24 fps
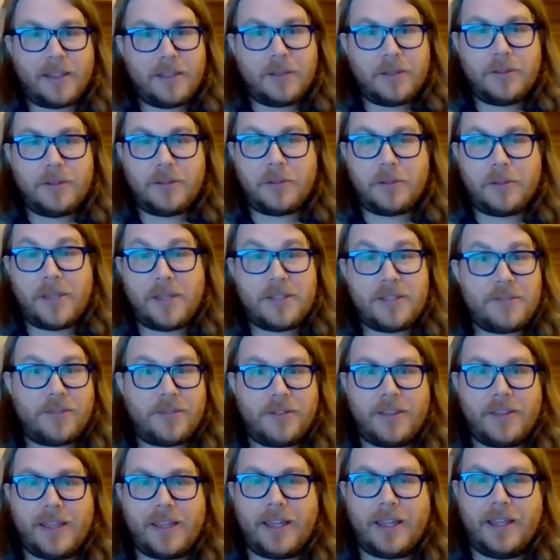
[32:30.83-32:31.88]
thank you so much
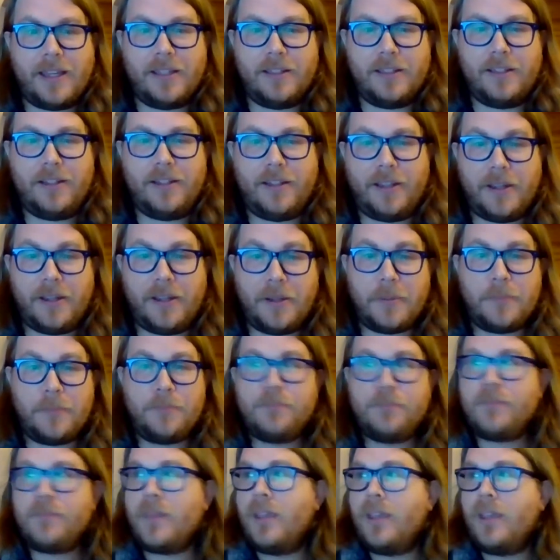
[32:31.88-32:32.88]
for that. Um,